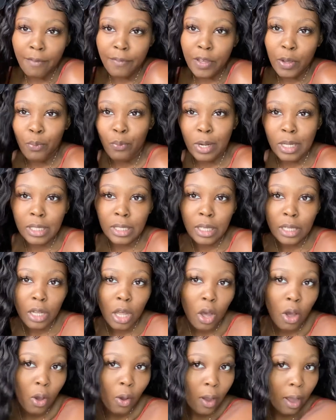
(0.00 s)
It wasn't
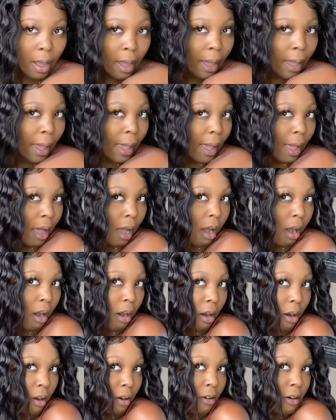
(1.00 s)
long at
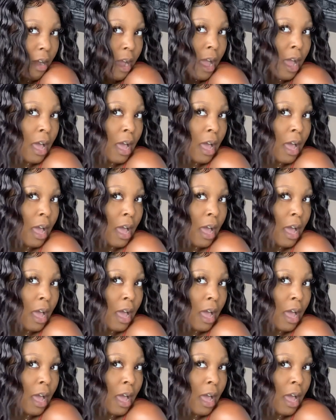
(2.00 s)
all.